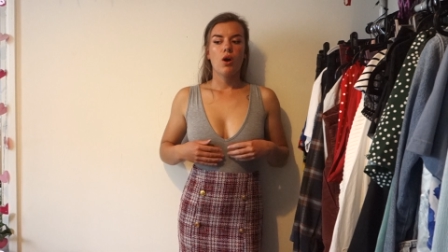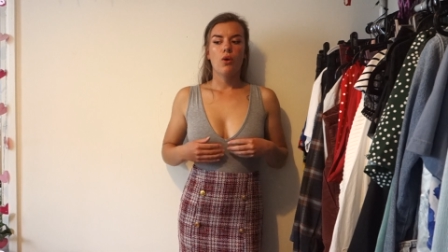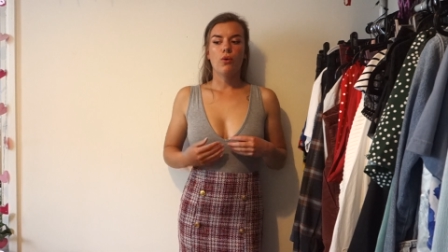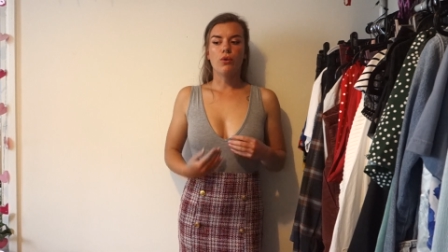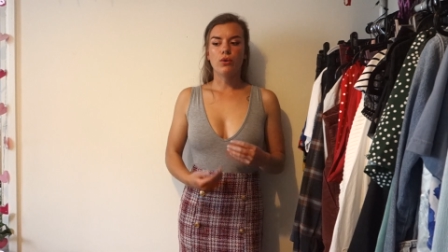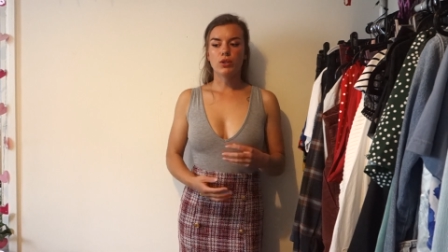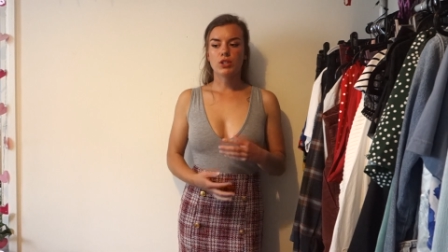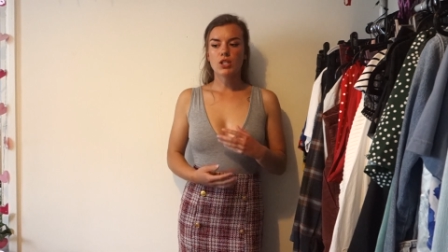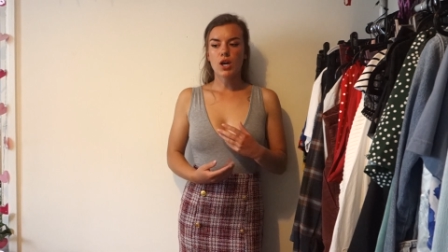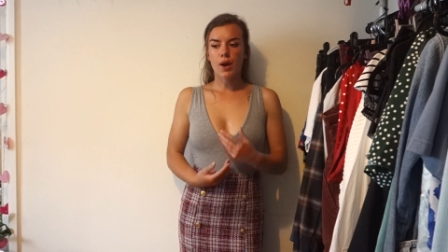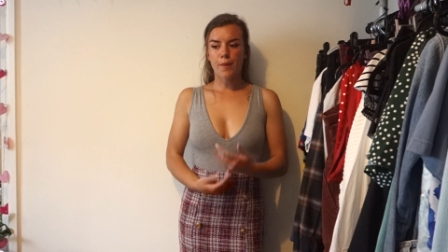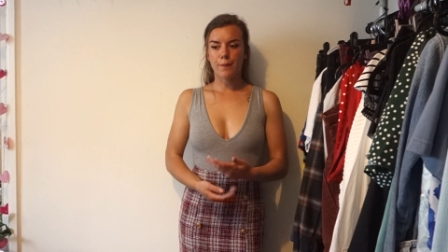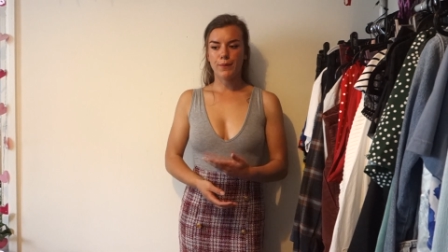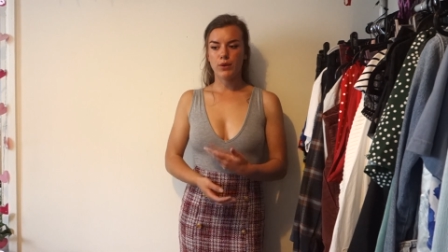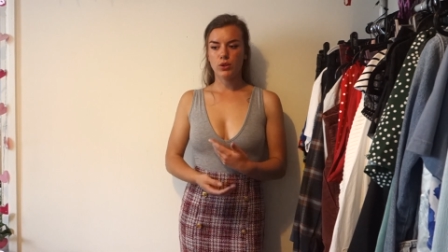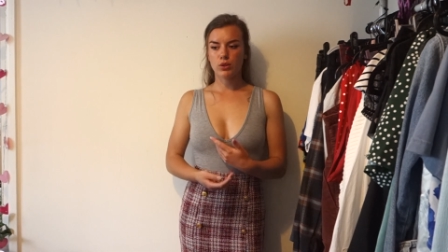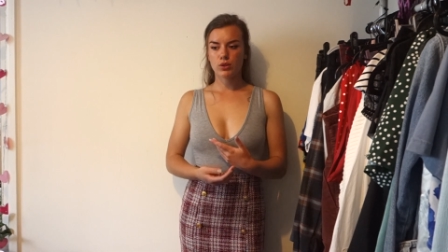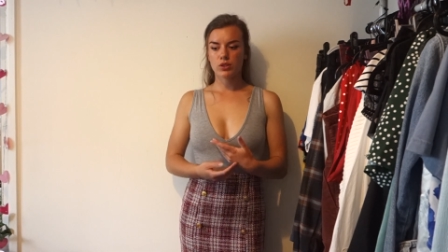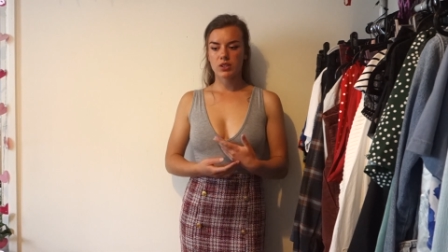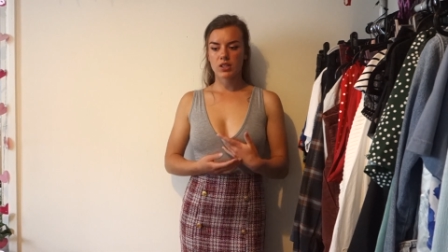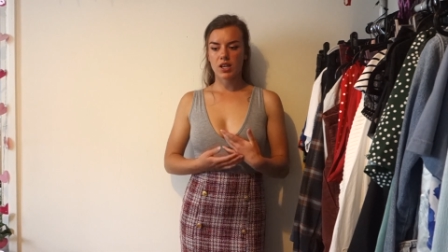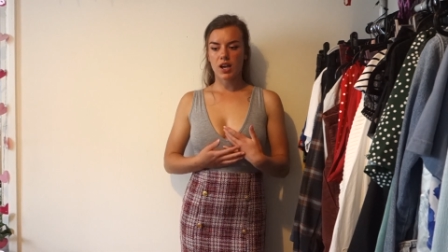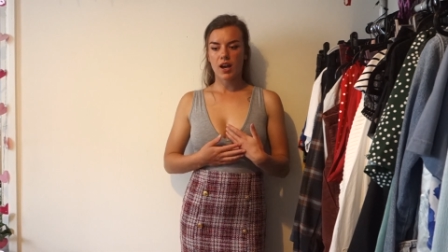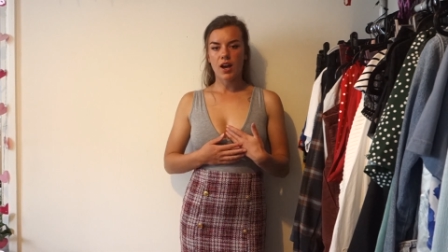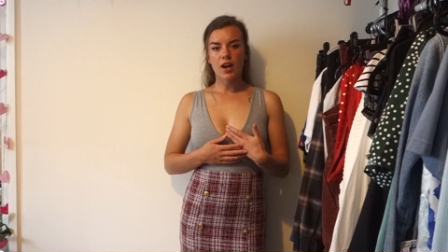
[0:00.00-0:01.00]
autumnal
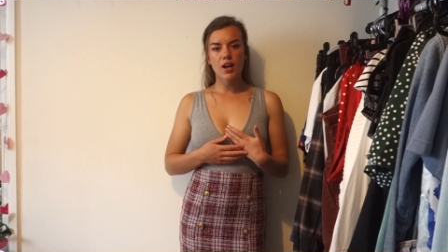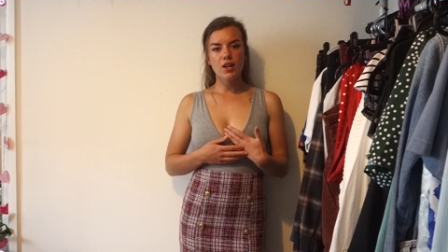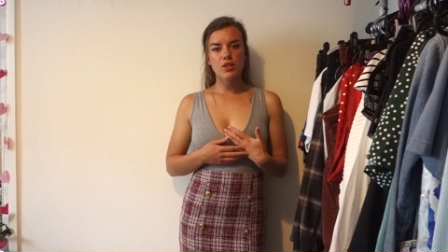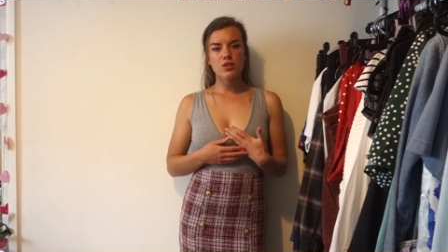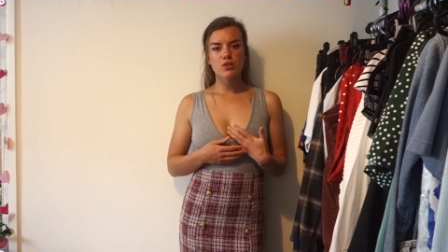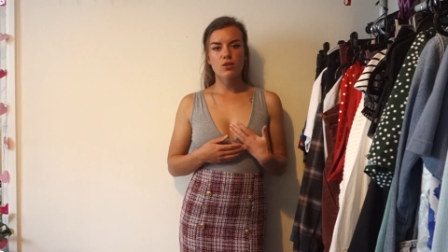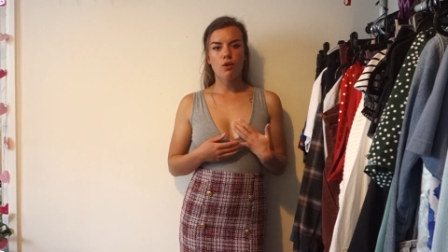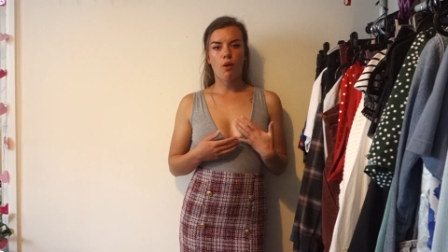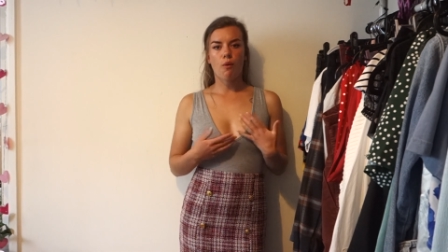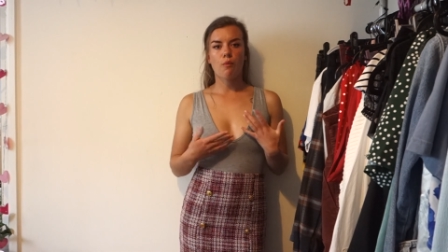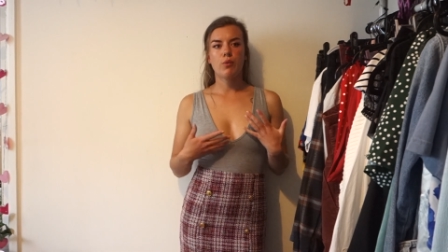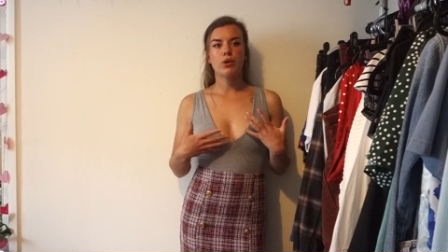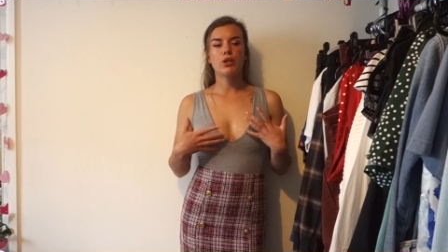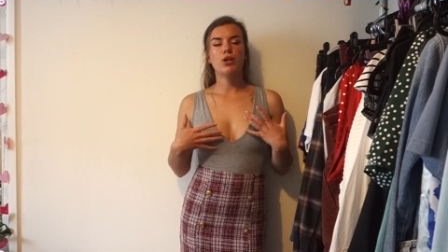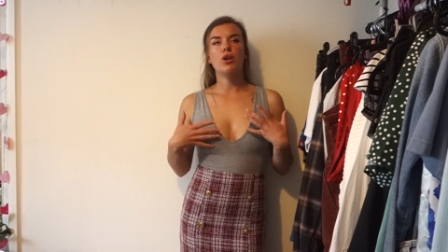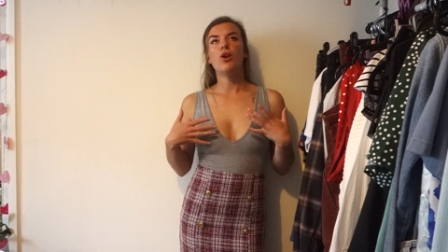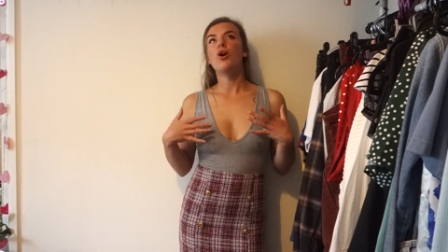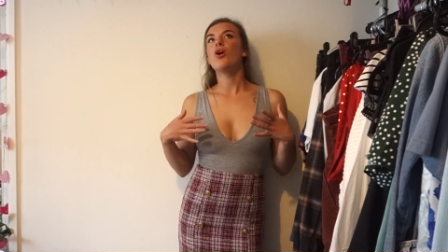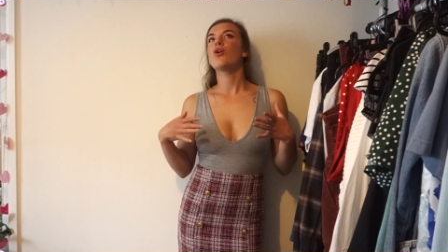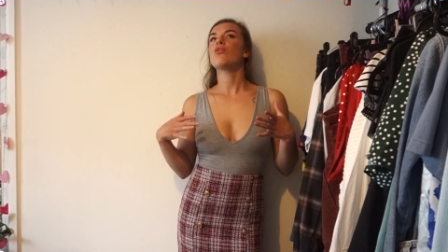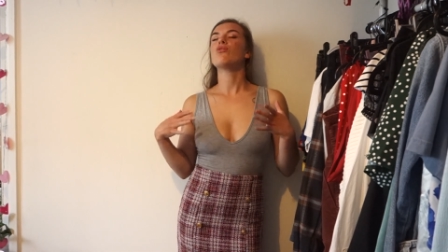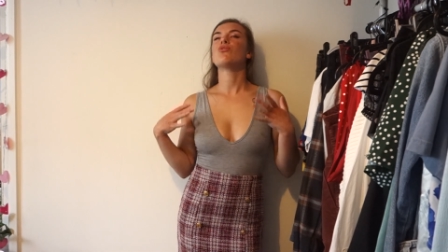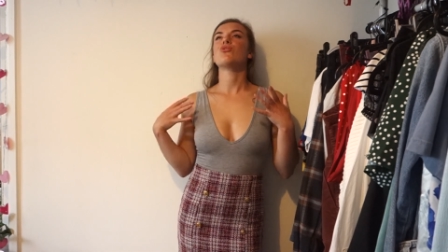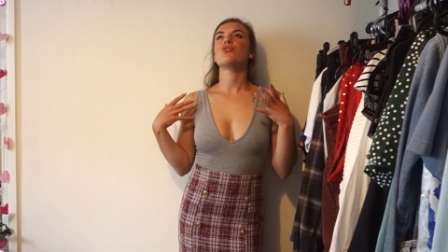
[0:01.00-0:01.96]
skirt, so it would look